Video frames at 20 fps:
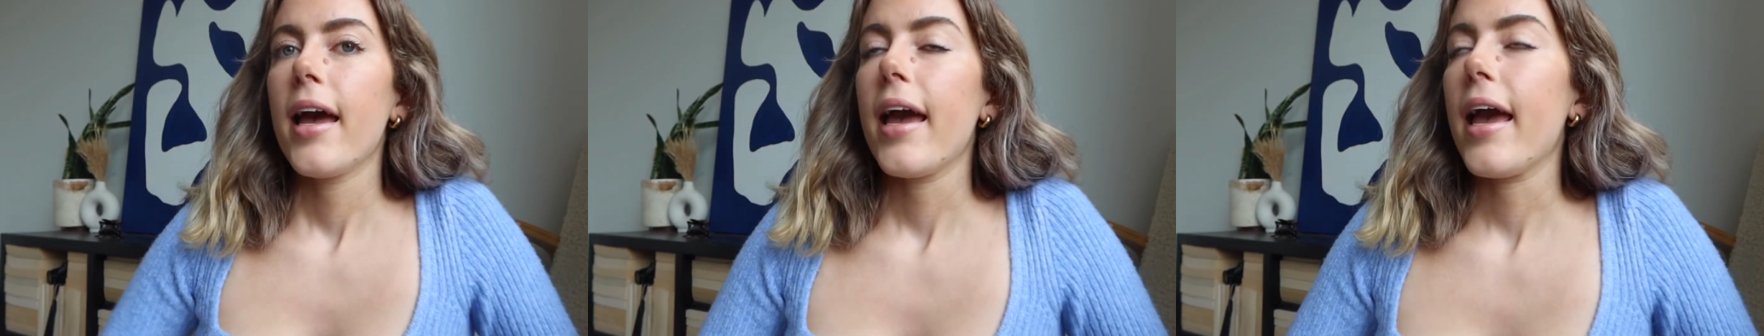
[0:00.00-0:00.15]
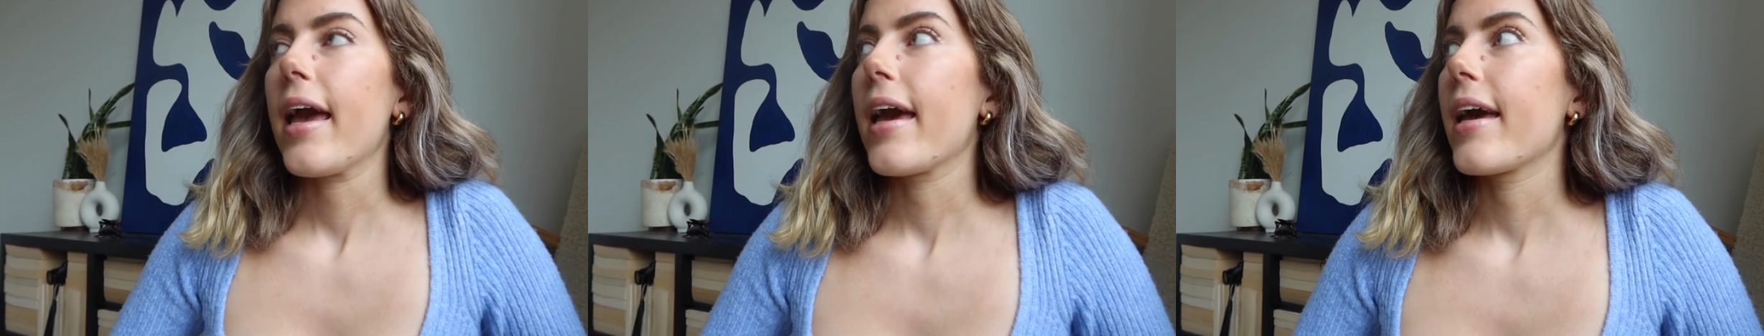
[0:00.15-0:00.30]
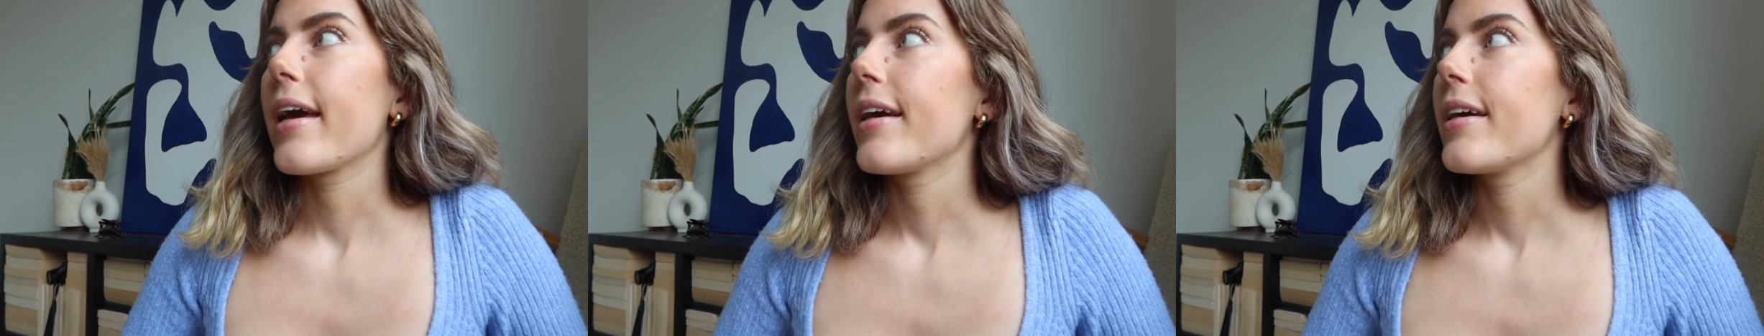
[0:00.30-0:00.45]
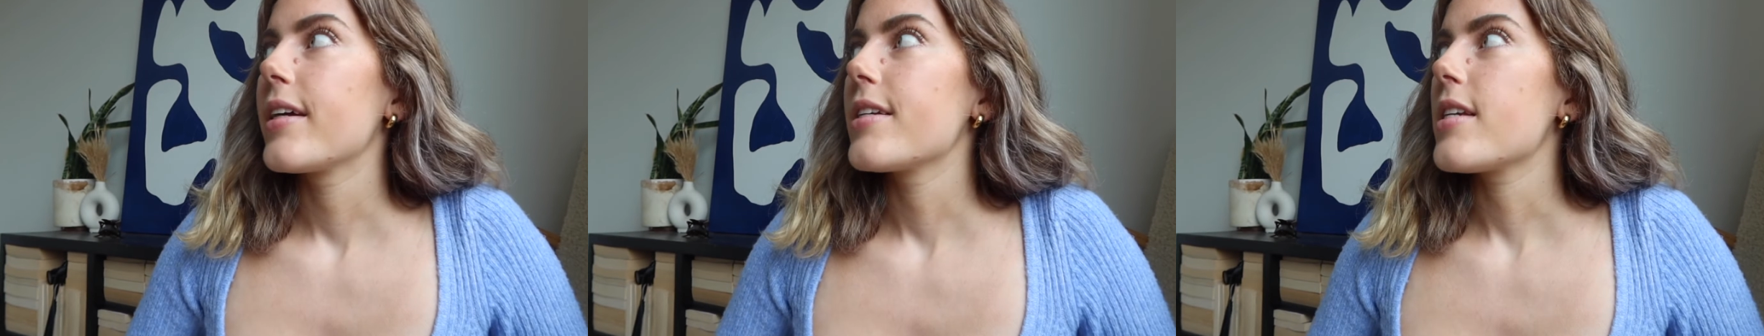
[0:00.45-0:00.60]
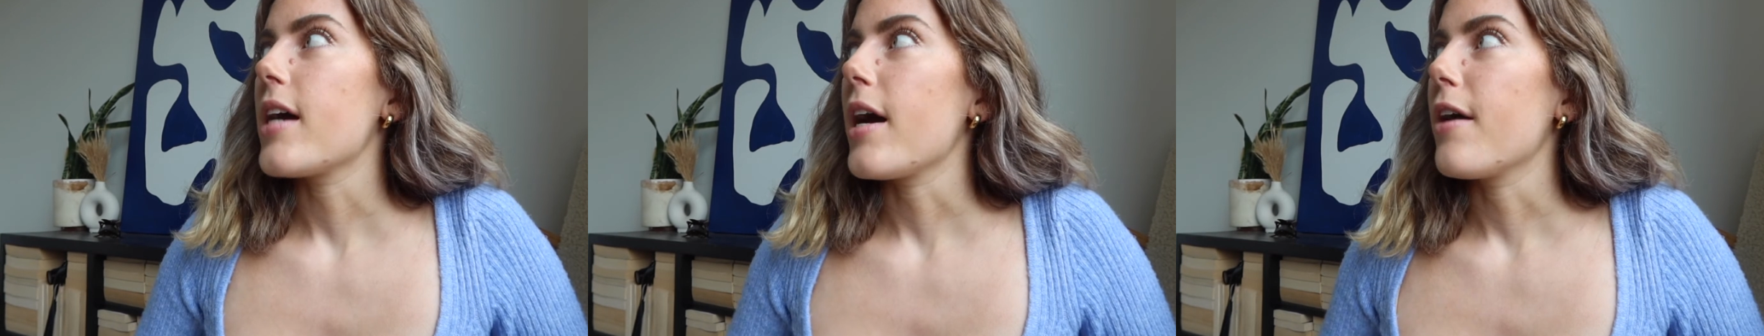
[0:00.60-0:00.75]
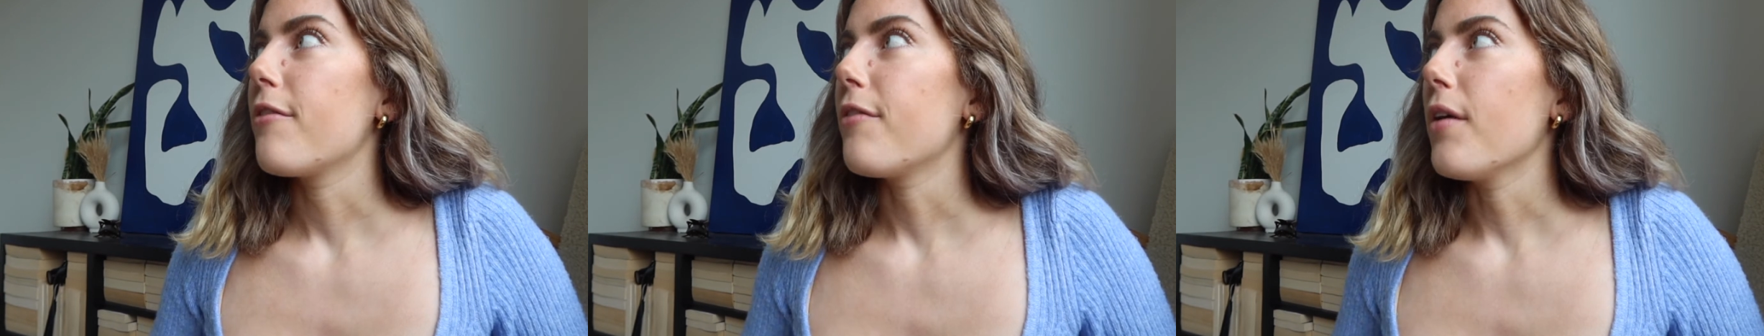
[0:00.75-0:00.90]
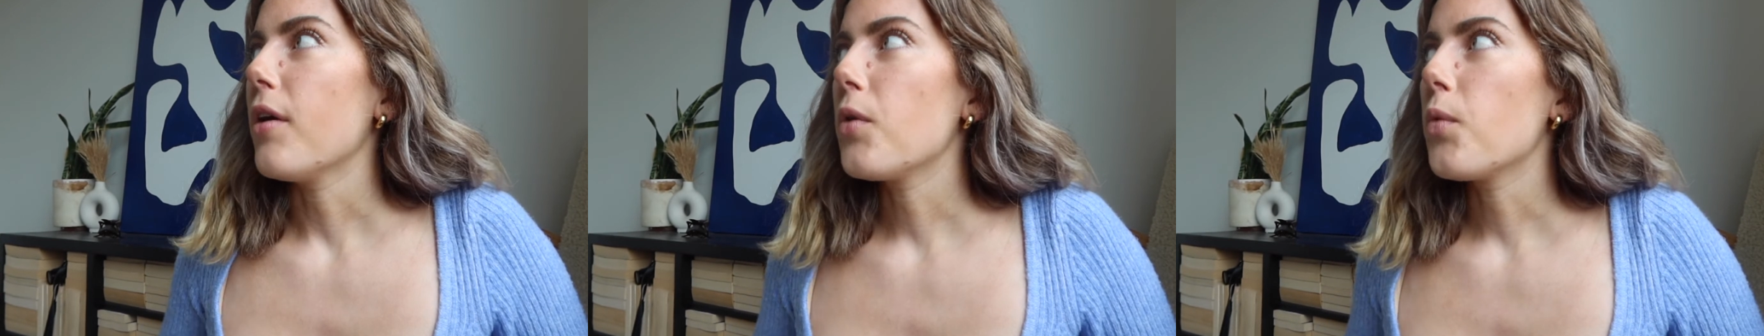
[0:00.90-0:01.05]
And I
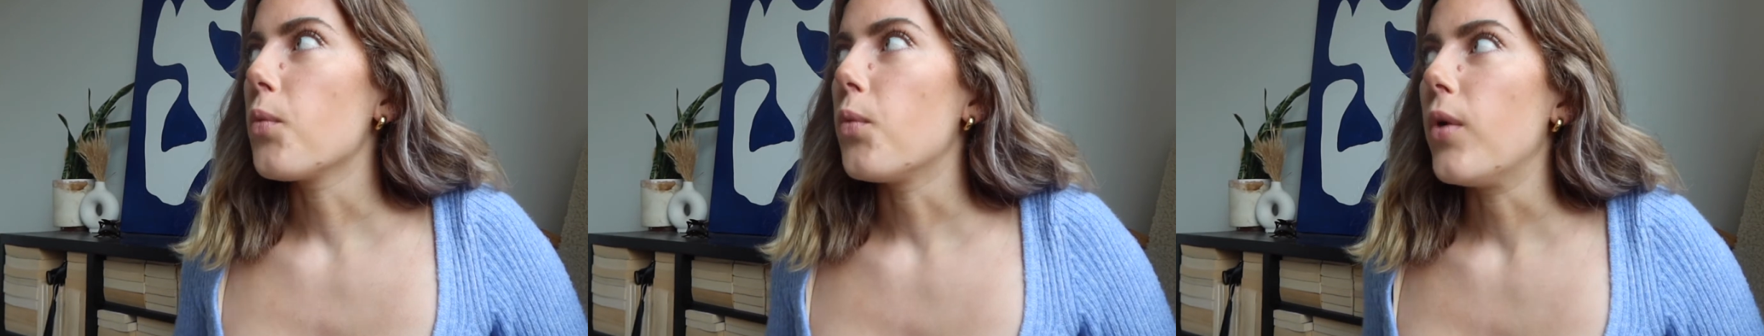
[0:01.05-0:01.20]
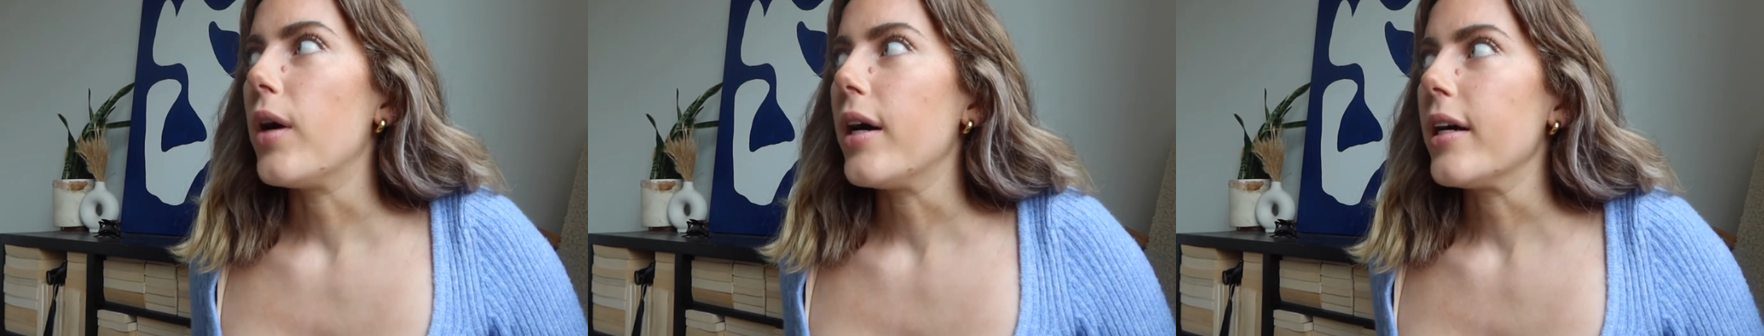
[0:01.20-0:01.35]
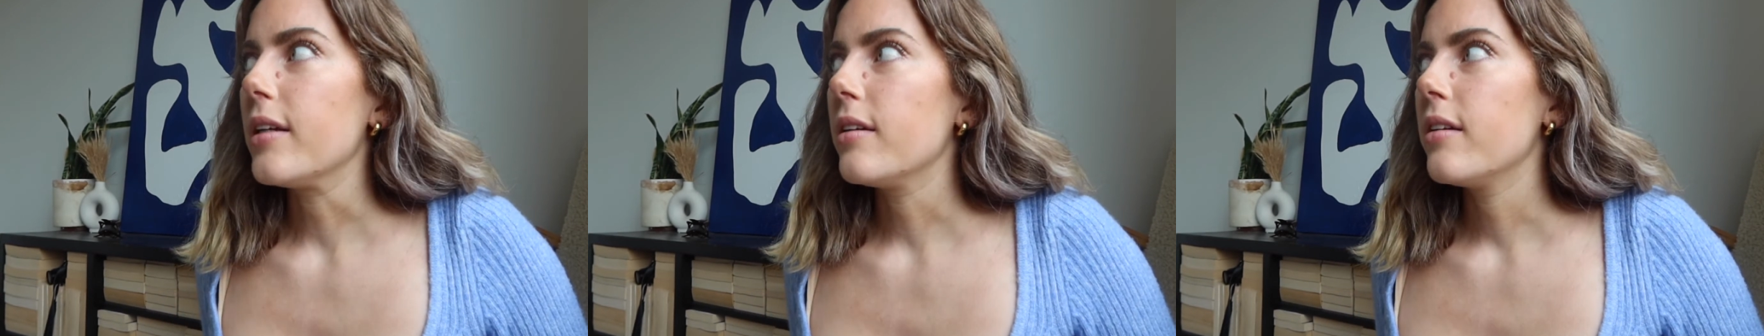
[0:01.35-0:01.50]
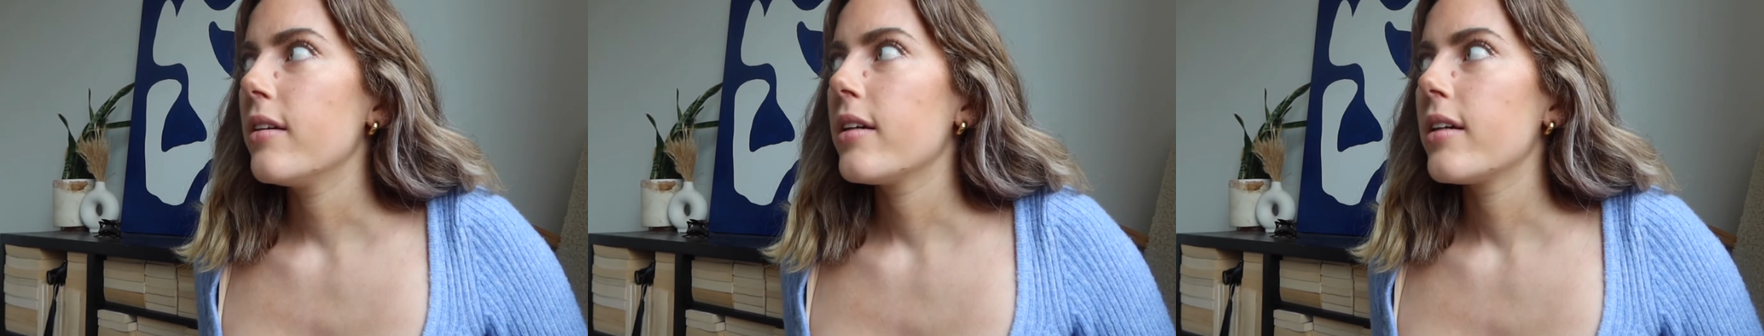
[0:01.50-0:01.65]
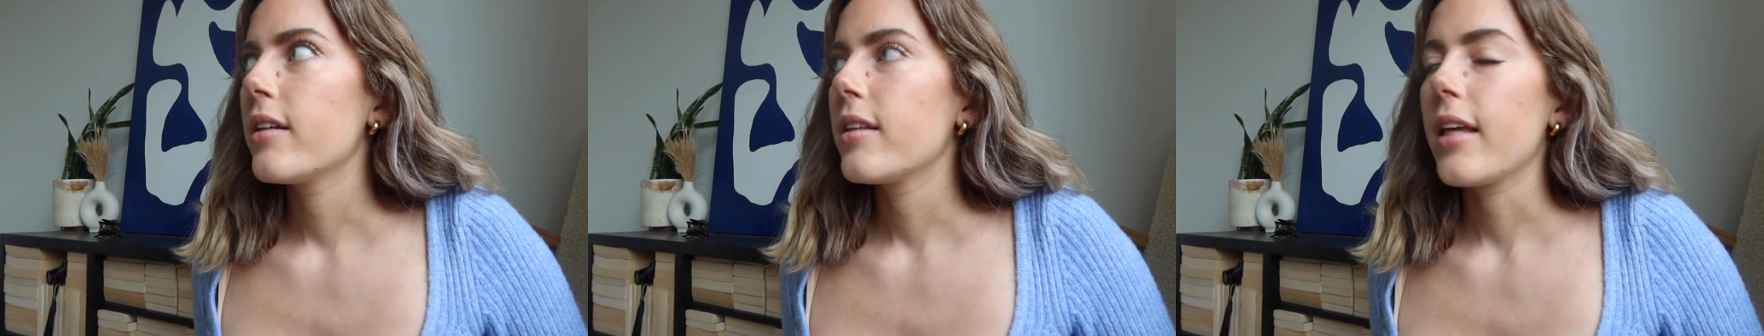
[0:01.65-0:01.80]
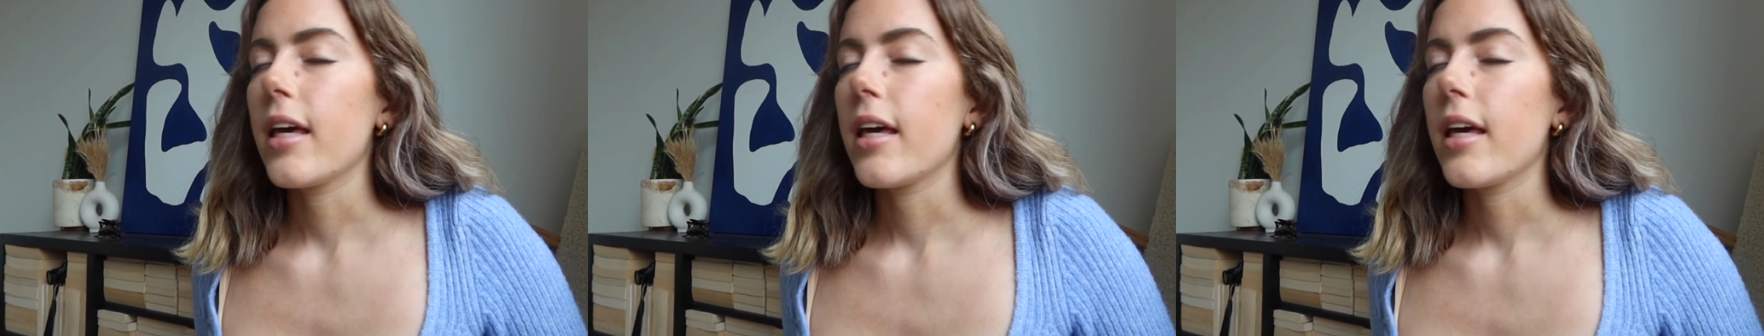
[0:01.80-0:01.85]
found one